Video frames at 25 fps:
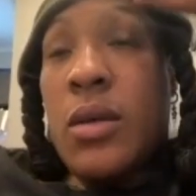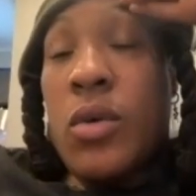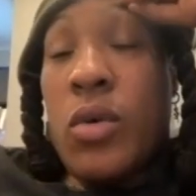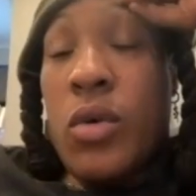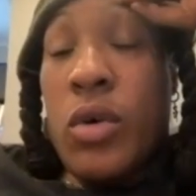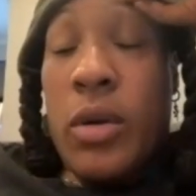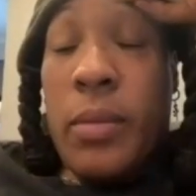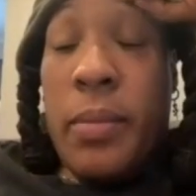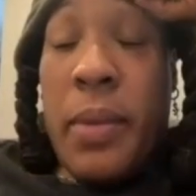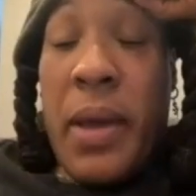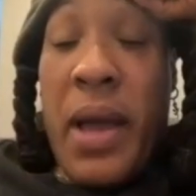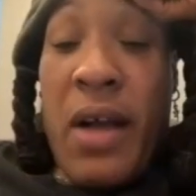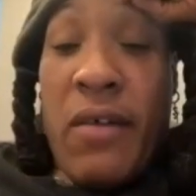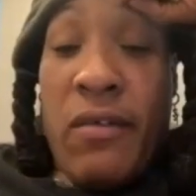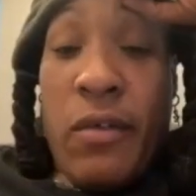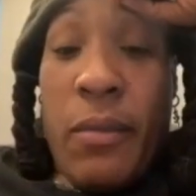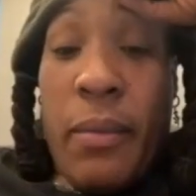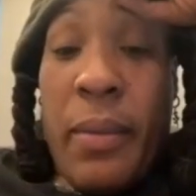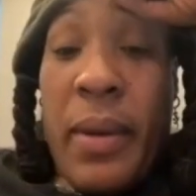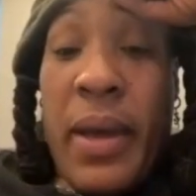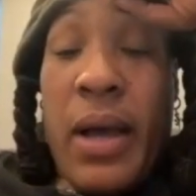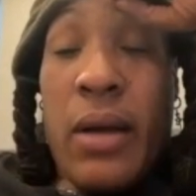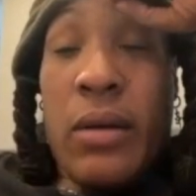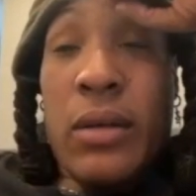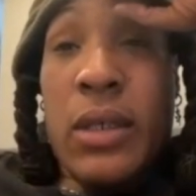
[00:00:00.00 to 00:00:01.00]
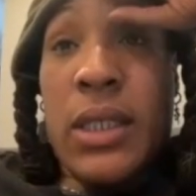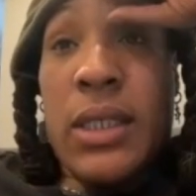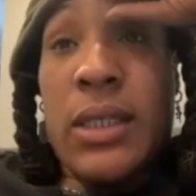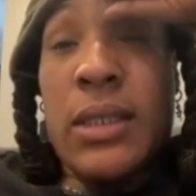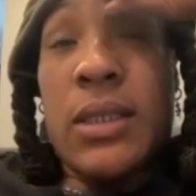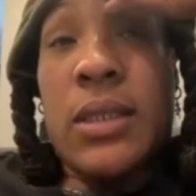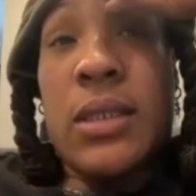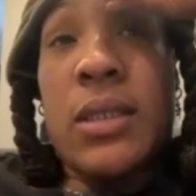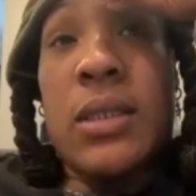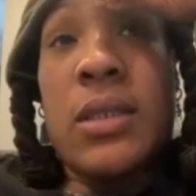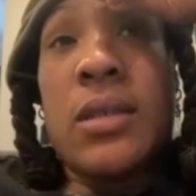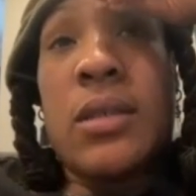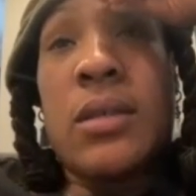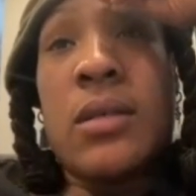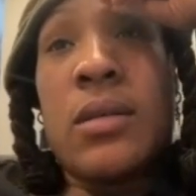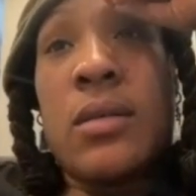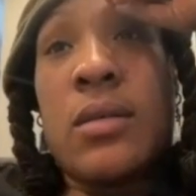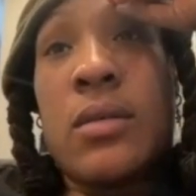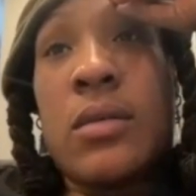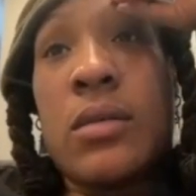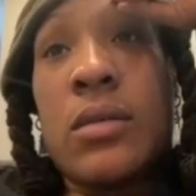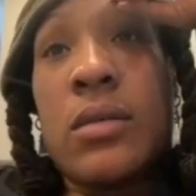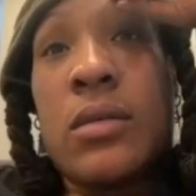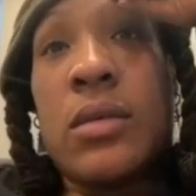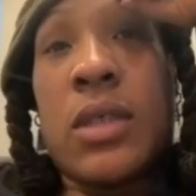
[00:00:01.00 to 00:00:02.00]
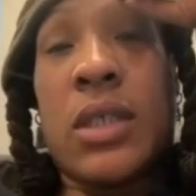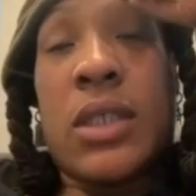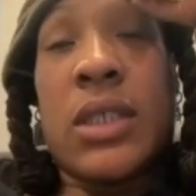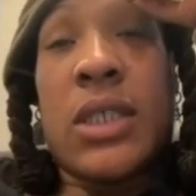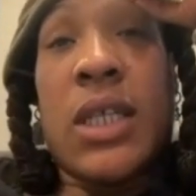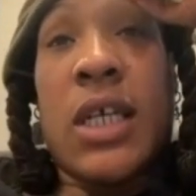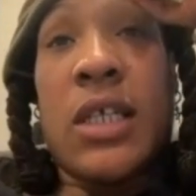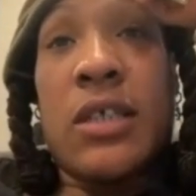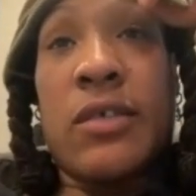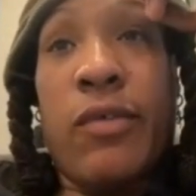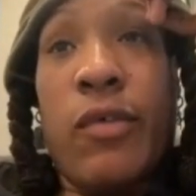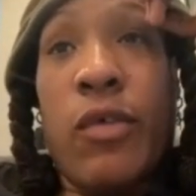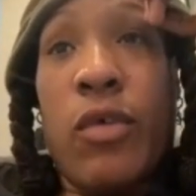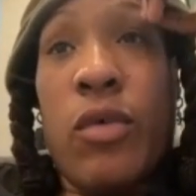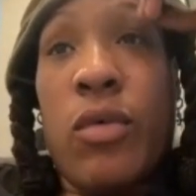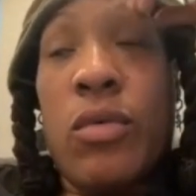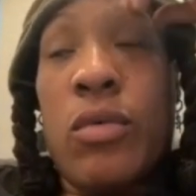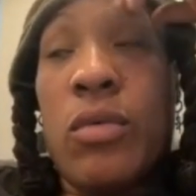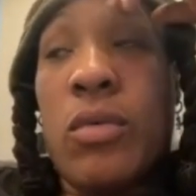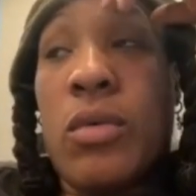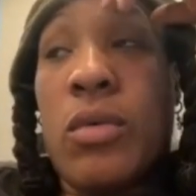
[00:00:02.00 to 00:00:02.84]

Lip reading: on the pound for pound list, successful.